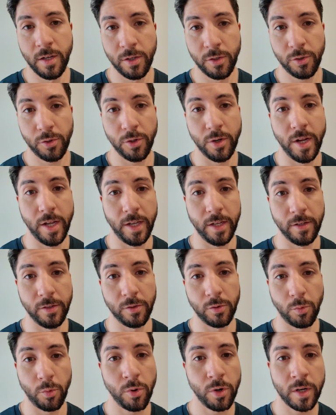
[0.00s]

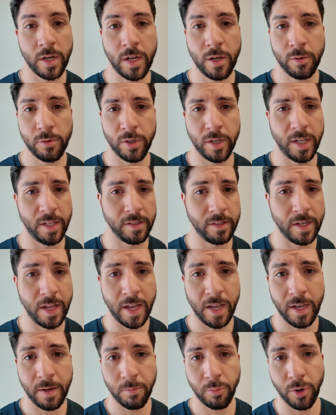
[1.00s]
today's workout, today's
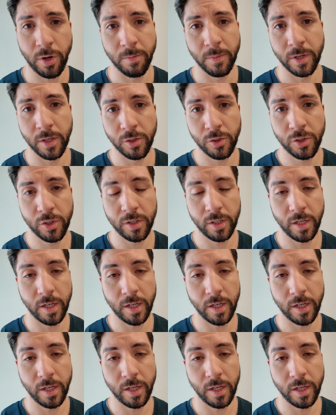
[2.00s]
day, pretty much,